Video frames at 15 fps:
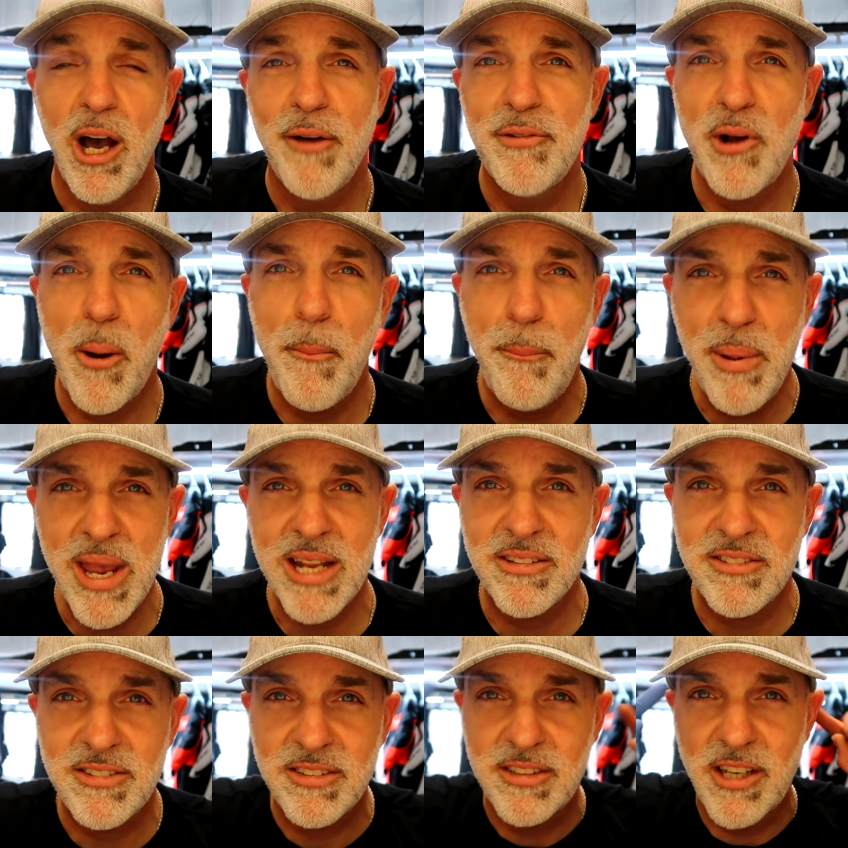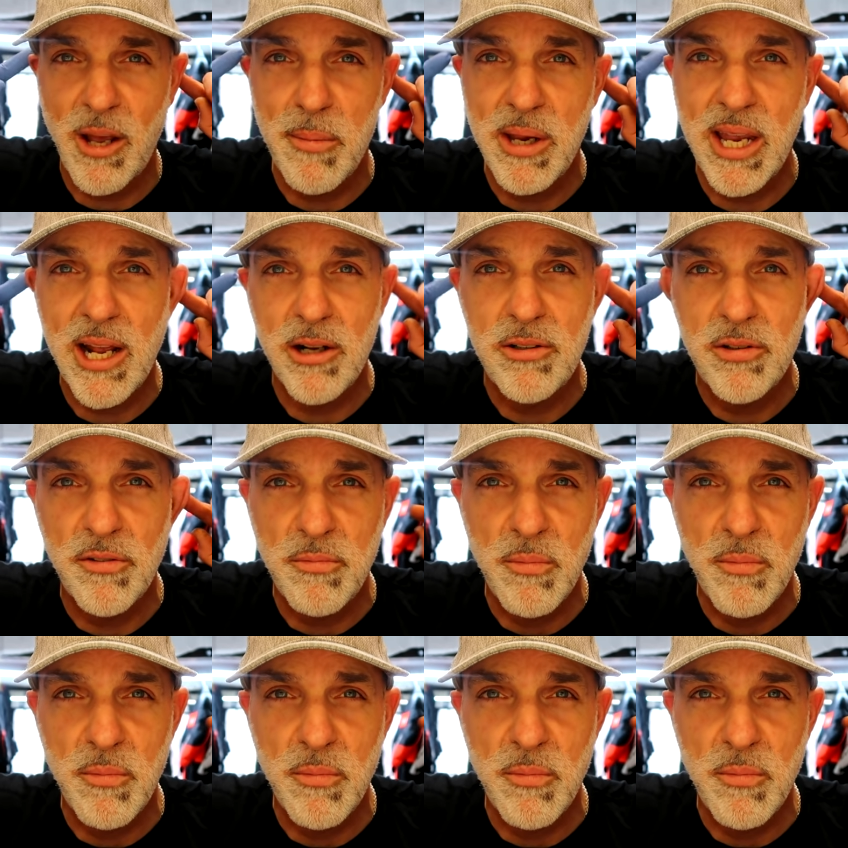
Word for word: I've got bits coming out